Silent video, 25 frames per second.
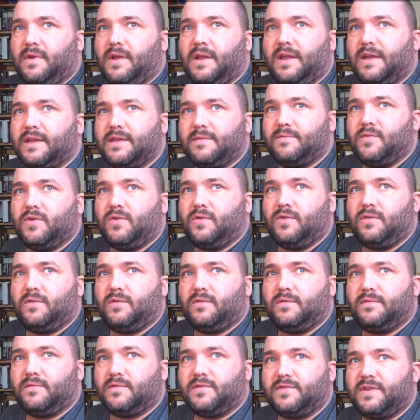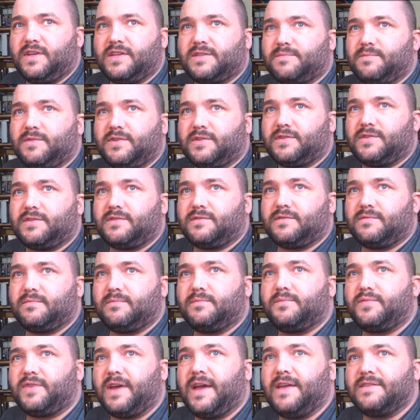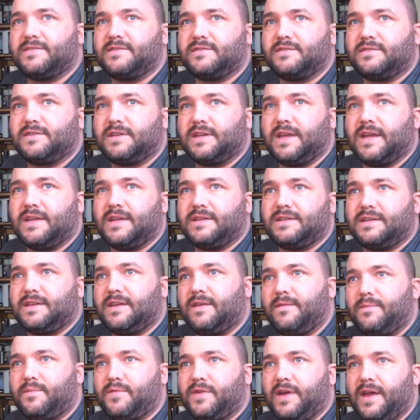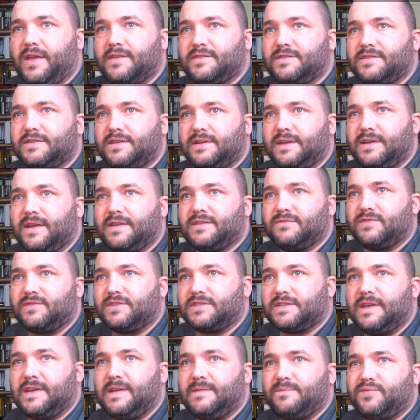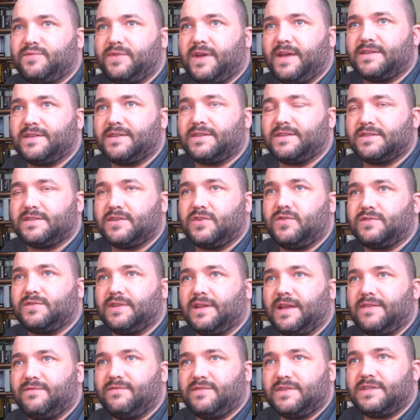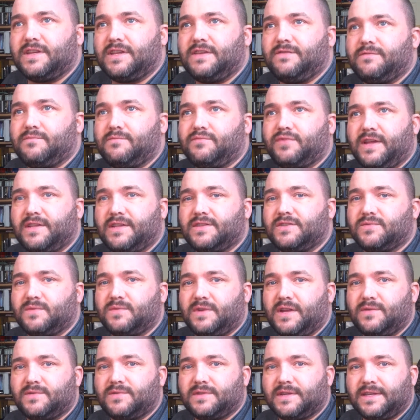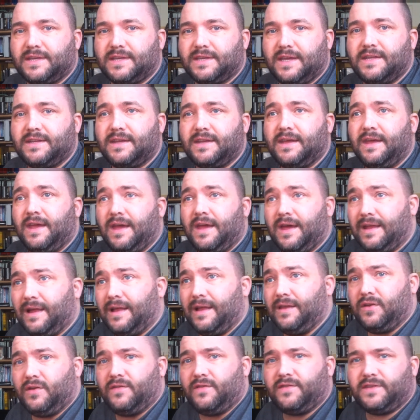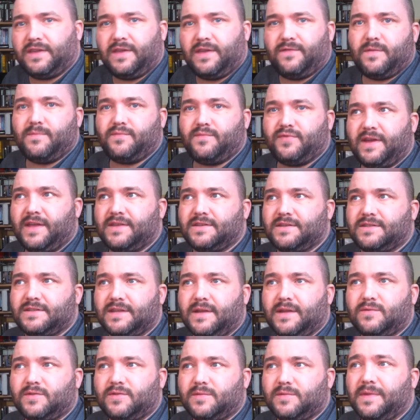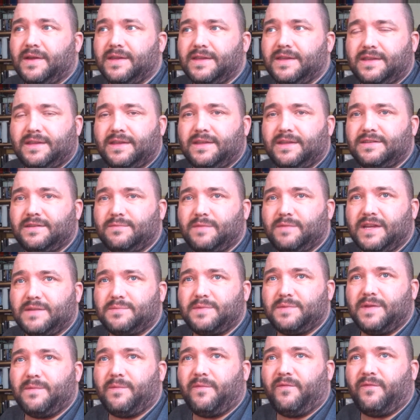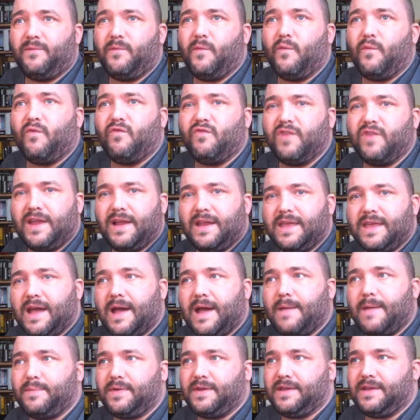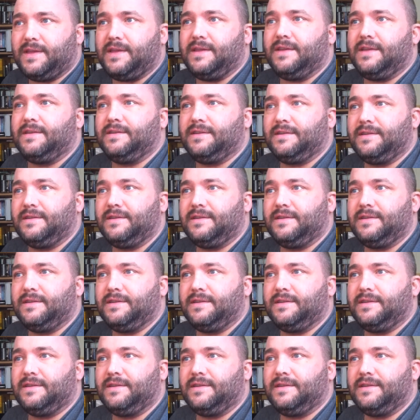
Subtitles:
I like them all. Christmas, presents. You get to give presents, you get to receive presents. I used to like receiving presents when I was a kid, and I love giving presents now to my kids. It makes me really happy.